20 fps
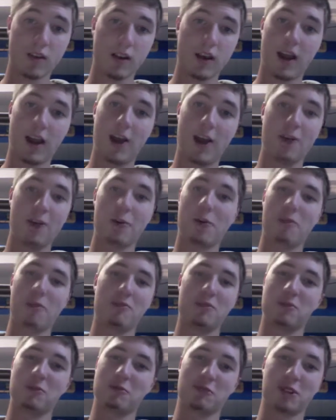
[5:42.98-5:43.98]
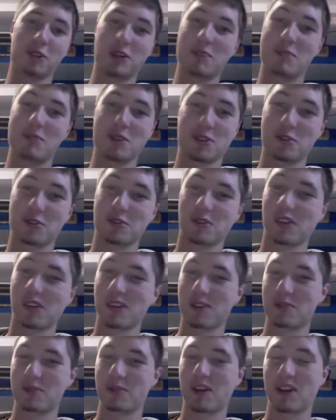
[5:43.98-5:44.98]
I know I'm being really ambitious with
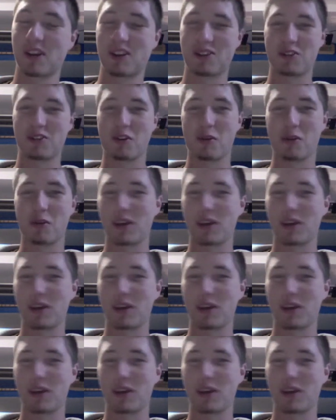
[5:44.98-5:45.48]
this, but I just hope